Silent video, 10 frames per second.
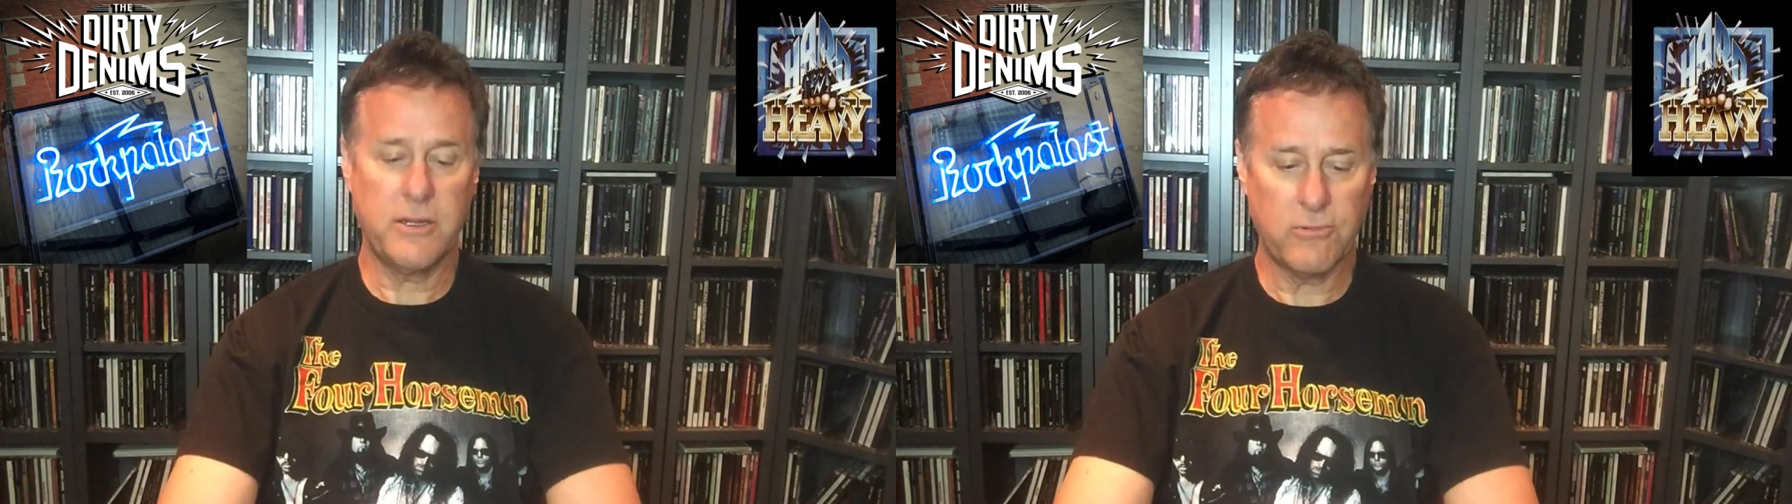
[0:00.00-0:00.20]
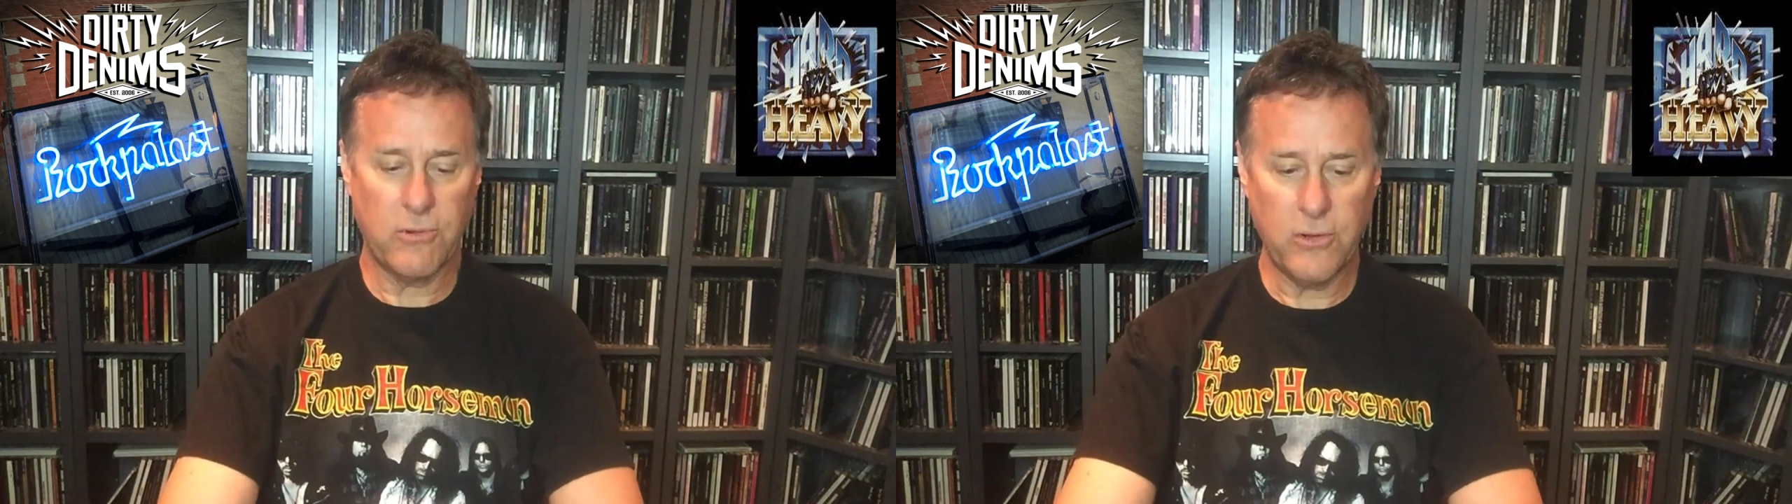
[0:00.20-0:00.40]

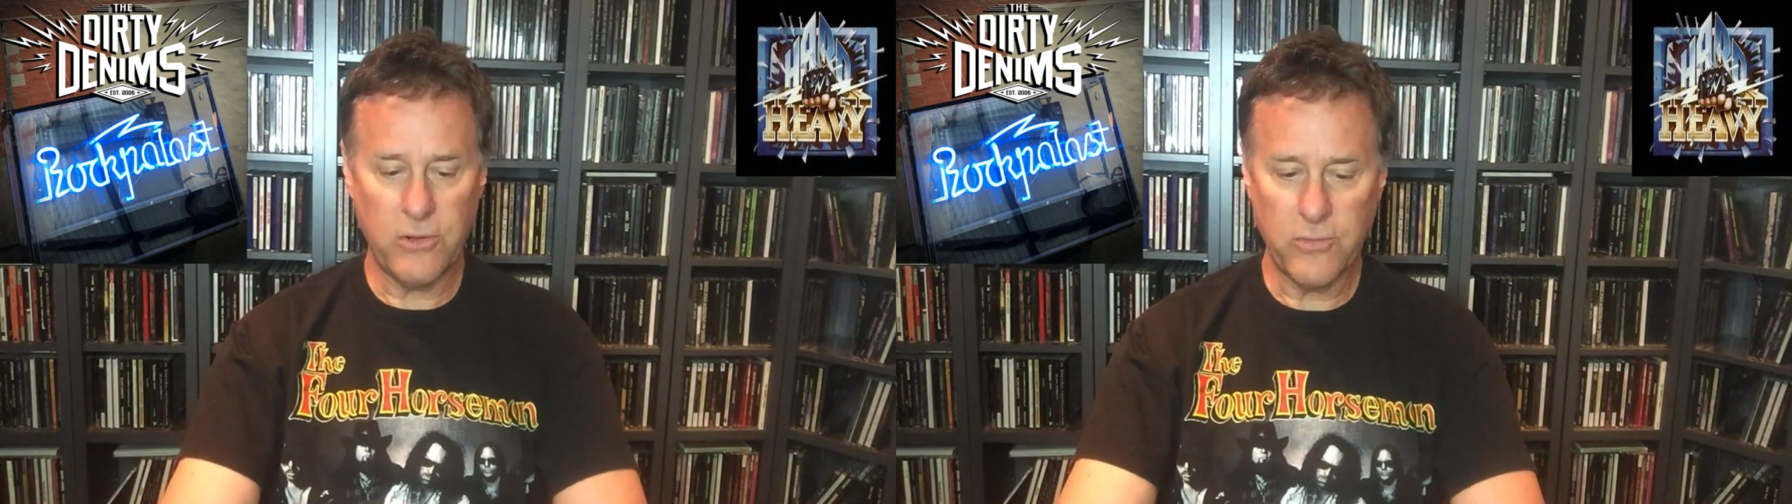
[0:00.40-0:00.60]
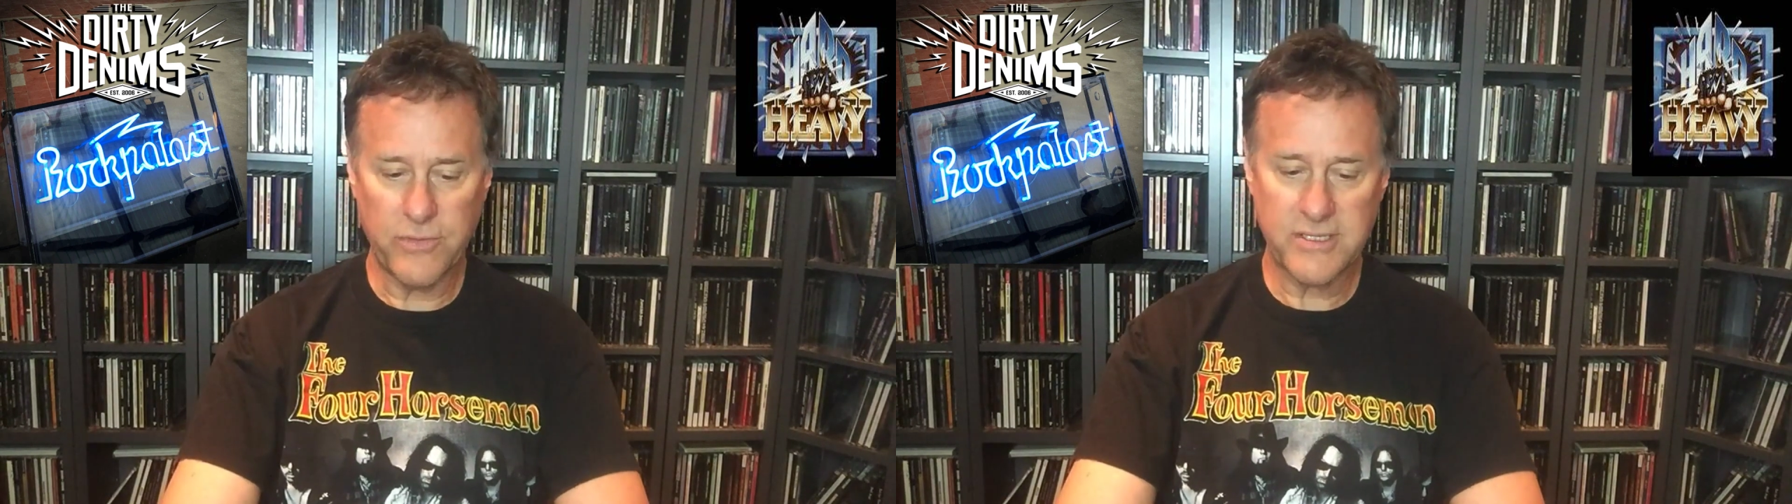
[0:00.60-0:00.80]
and
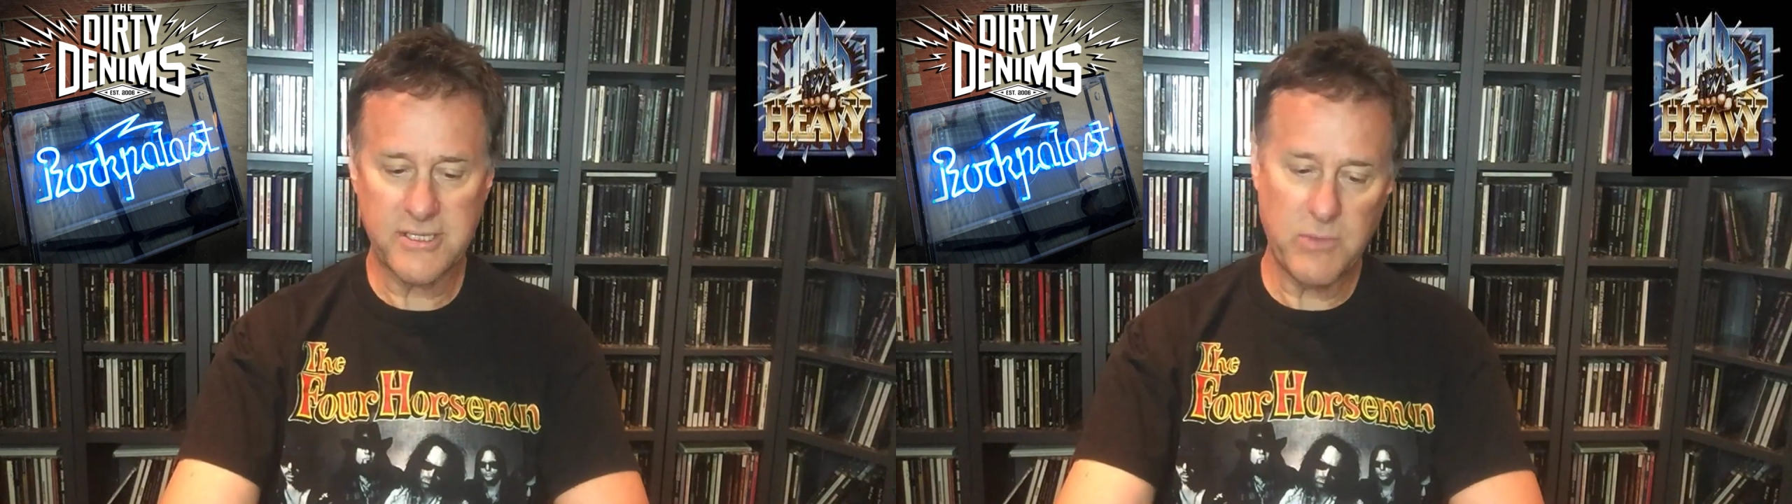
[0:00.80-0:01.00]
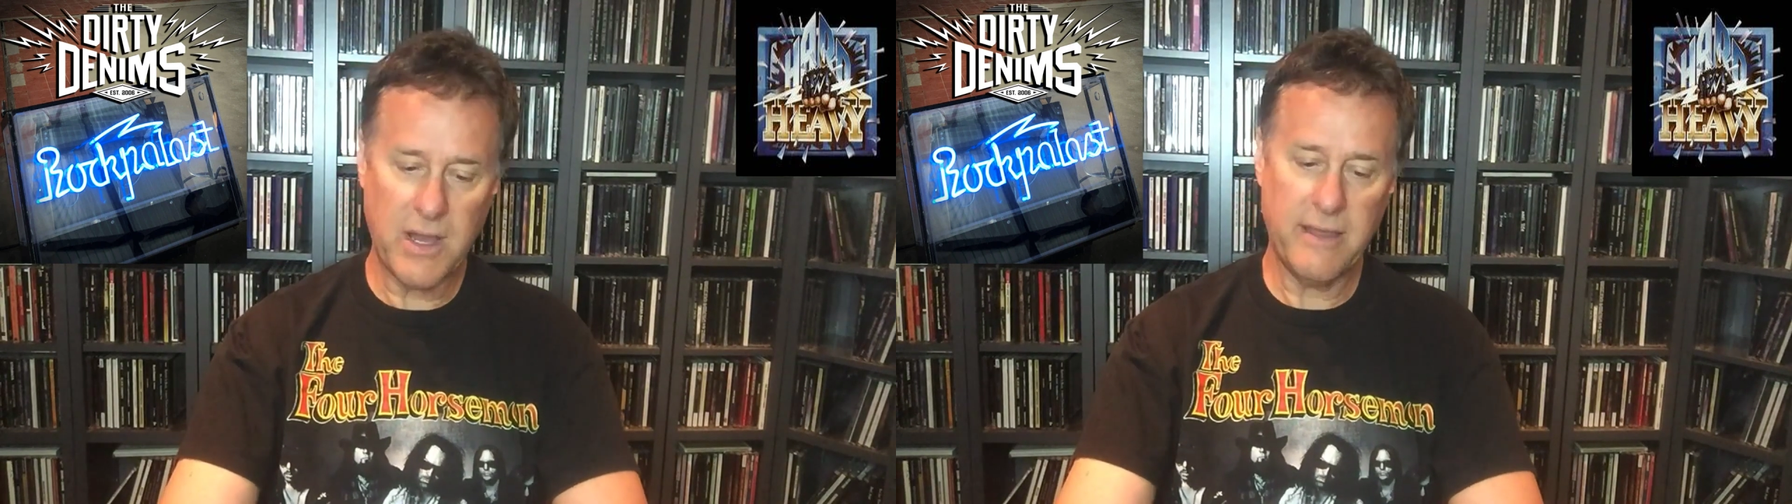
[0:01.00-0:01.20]
roll with a
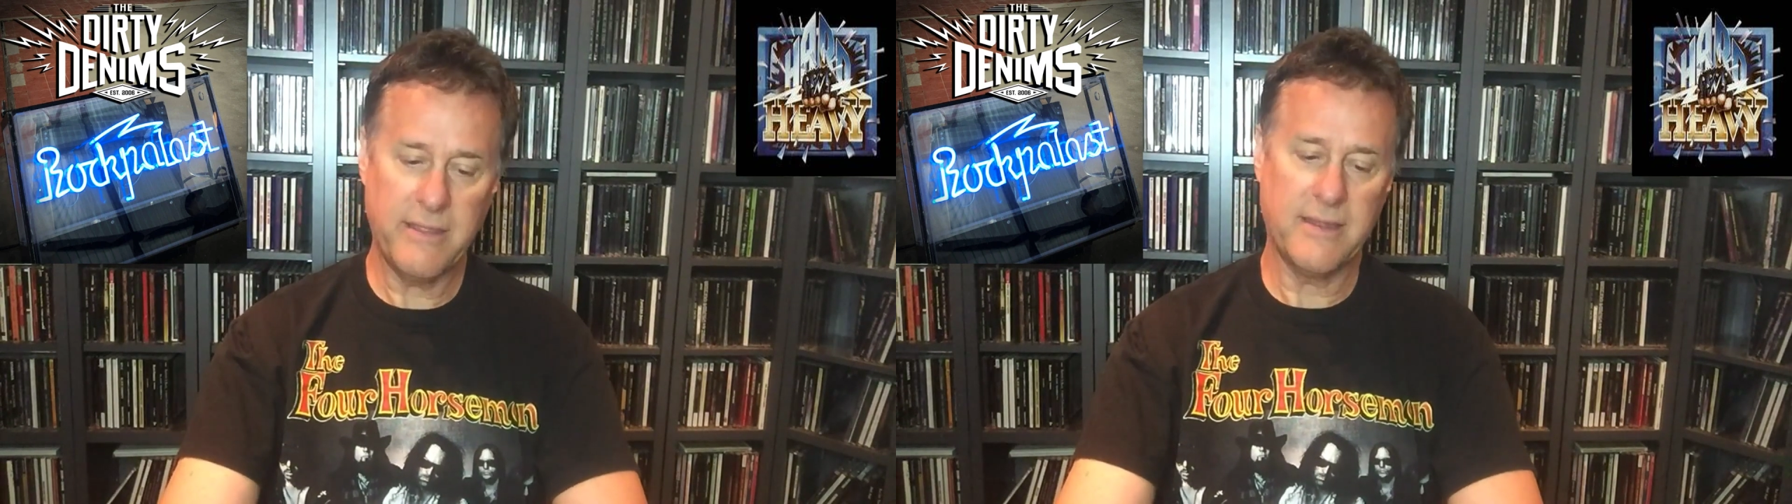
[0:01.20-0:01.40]
smile